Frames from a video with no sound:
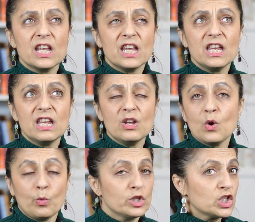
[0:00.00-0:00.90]

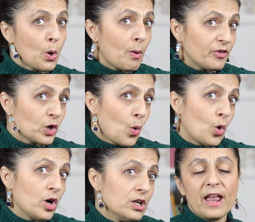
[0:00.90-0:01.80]
he would show up for
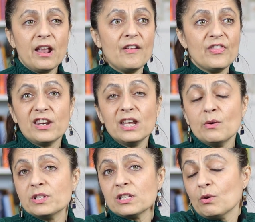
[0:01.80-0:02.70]
court and that he
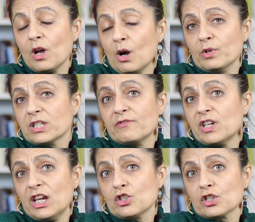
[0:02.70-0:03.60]
was a risk of
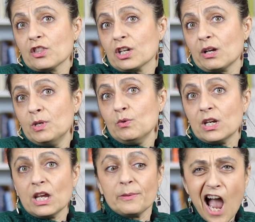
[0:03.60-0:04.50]
danger to the
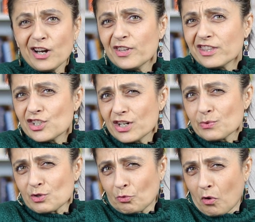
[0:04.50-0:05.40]
community. I don't think the judge
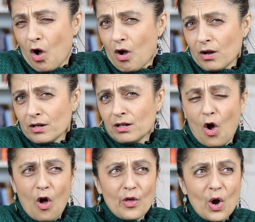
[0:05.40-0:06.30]
was wrong,
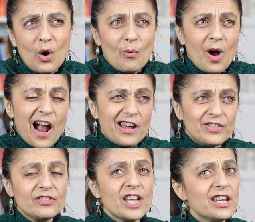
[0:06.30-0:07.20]
although I
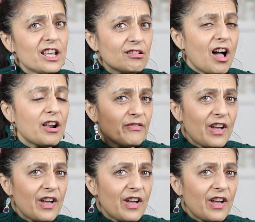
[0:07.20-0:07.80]
think that he had a lot of